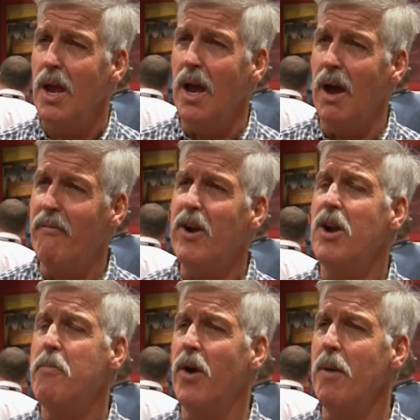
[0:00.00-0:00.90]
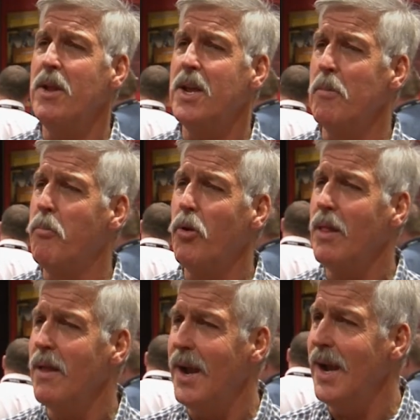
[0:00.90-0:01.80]
a fire department can put a
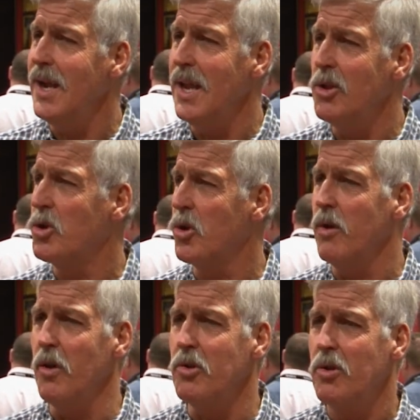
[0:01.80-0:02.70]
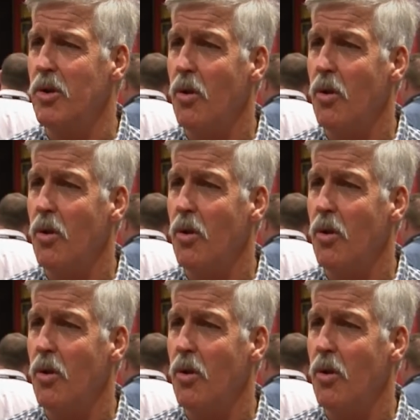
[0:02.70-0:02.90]
line in service